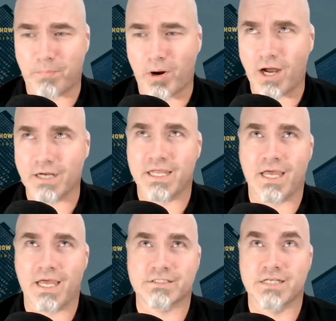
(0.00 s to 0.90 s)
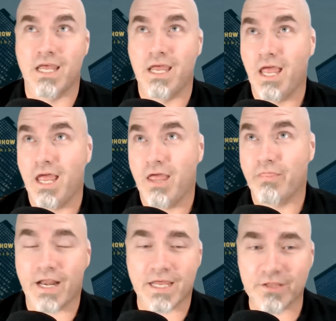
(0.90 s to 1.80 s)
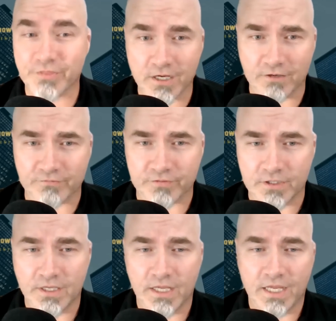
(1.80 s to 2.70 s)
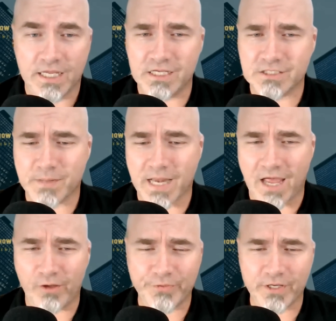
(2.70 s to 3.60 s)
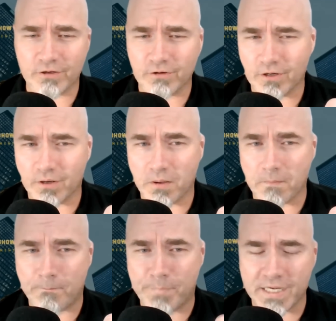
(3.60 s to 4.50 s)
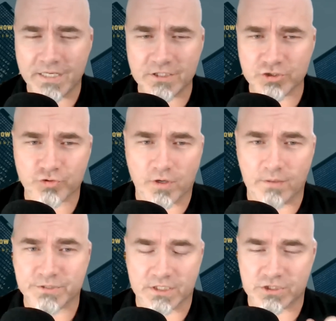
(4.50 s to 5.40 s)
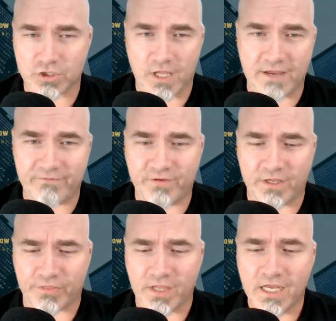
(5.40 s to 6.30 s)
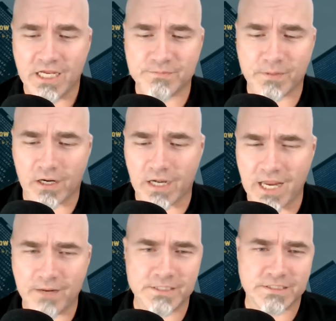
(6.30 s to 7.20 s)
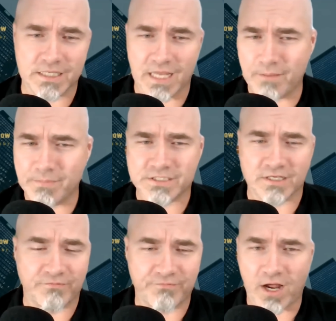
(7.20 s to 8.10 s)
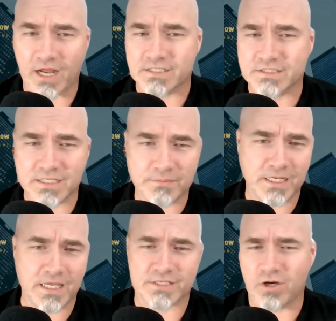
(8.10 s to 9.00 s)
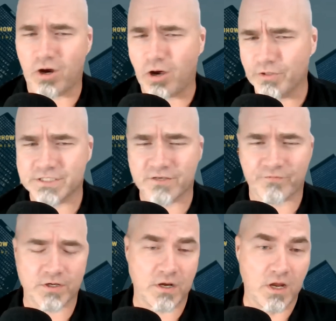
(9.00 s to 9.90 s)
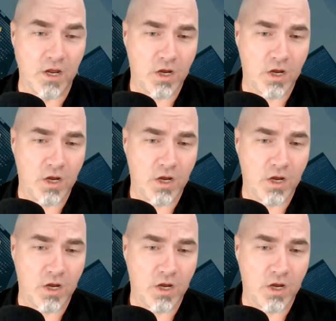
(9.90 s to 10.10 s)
and podcast that I can think of. He has been out there beating the drum since July 5th. He's been on ABC, NBC, Fox, CBS, all these different